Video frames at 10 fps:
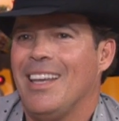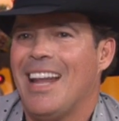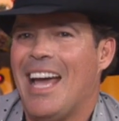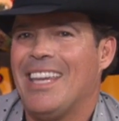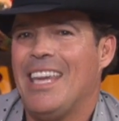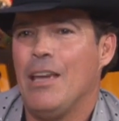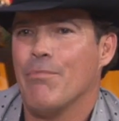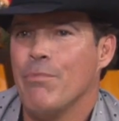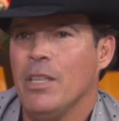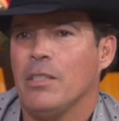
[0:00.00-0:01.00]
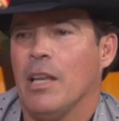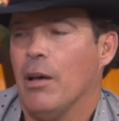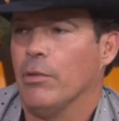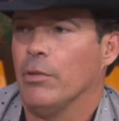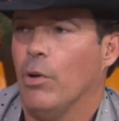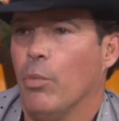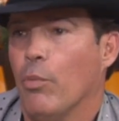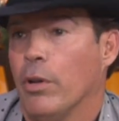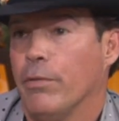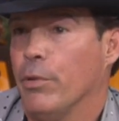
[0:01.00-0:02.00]
and I can't miss out on
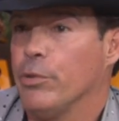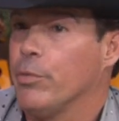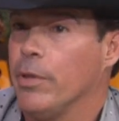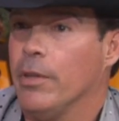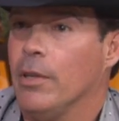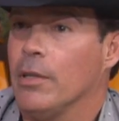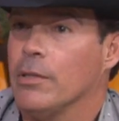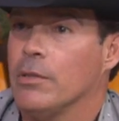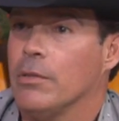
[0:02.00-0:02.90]
one of those three things.